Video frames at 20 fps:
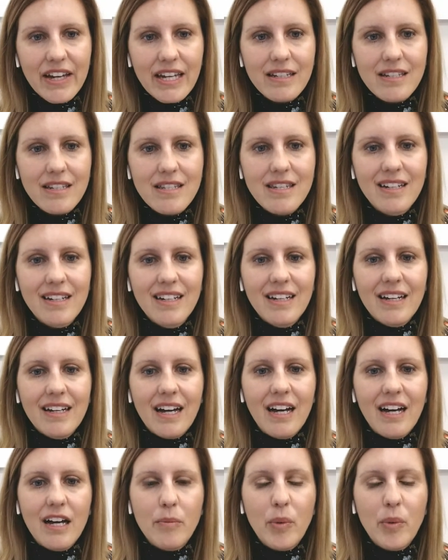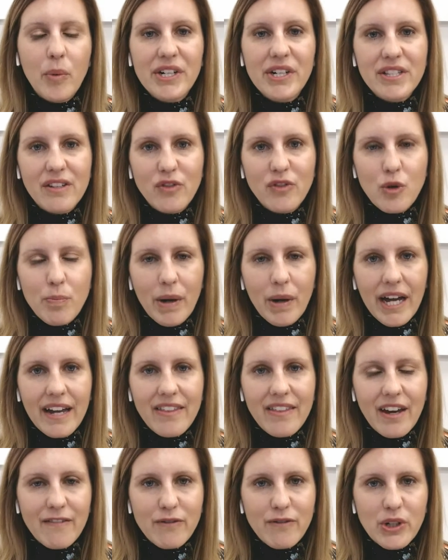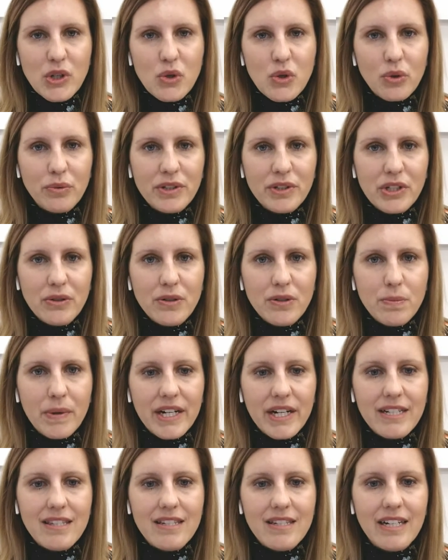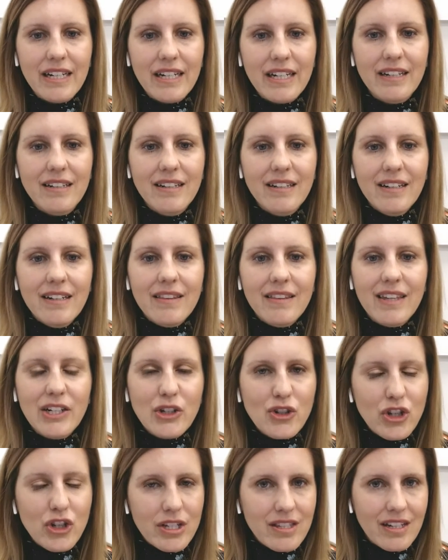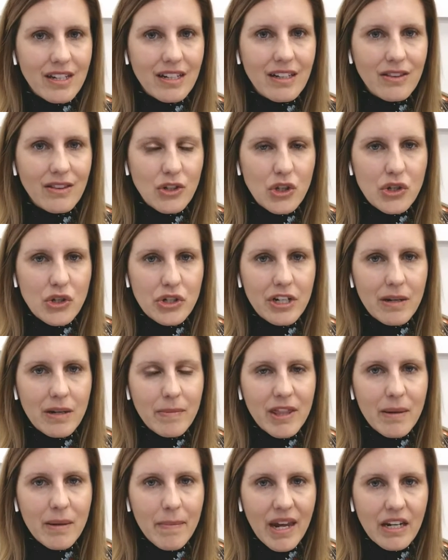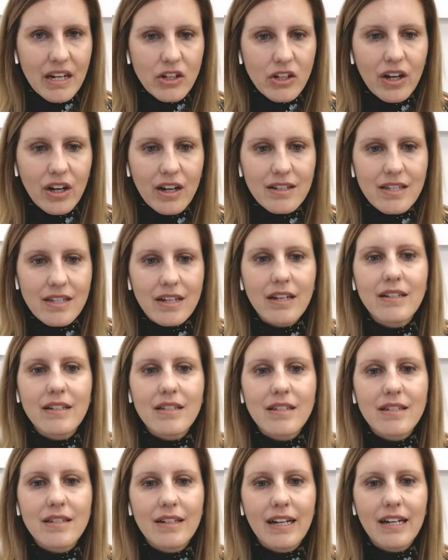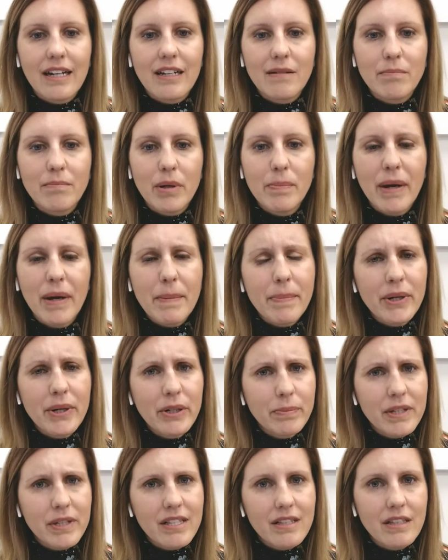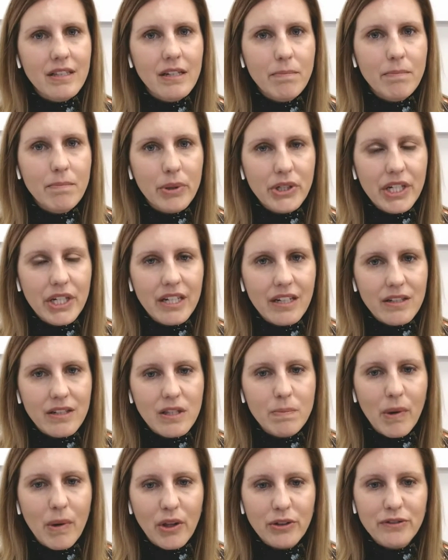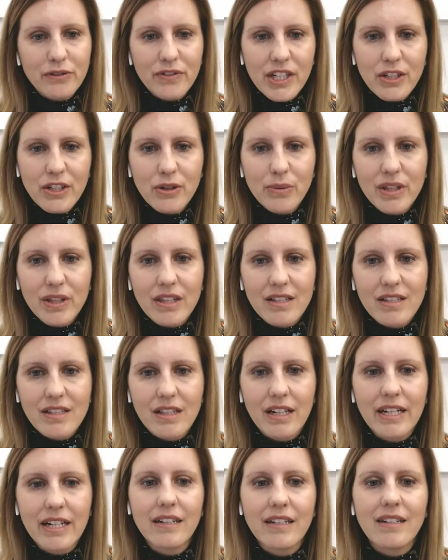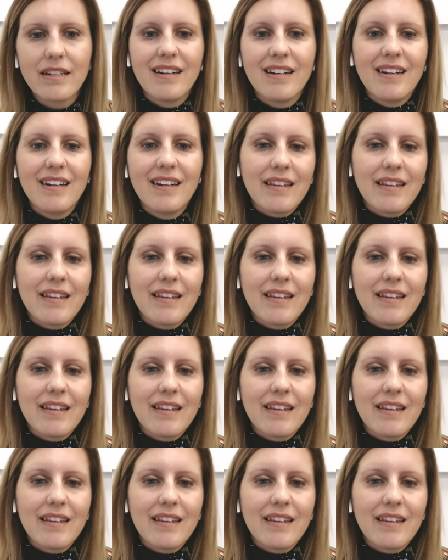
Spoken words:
event. Whereas if you buy that virtual reduced price ticket, then you're just getting the stream and the main content. But by purposely booking a smaller venue with this client,